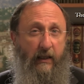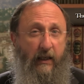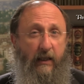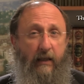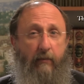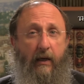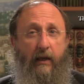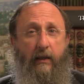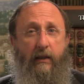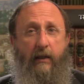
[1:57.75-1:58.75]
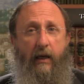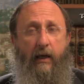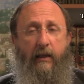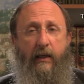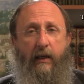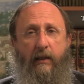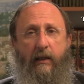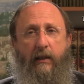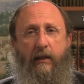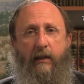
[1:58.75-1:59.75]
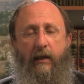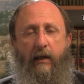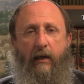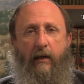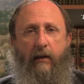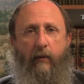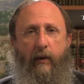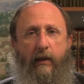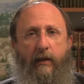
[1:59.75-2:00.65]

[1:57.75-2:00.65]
the spies, tells us that when